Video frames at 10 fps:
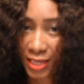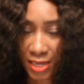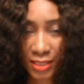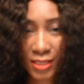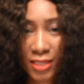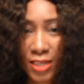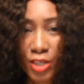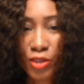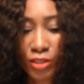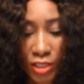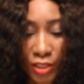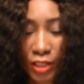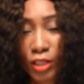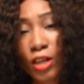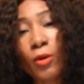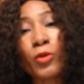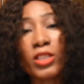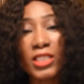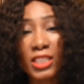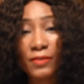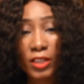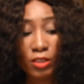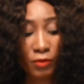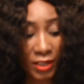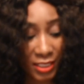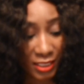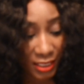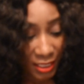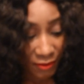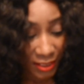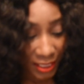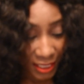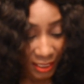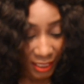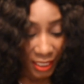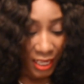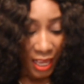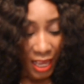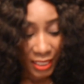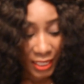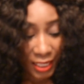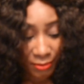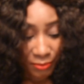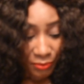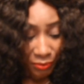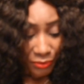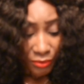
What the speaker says: Yes, you need to come with a certificate of residency, and then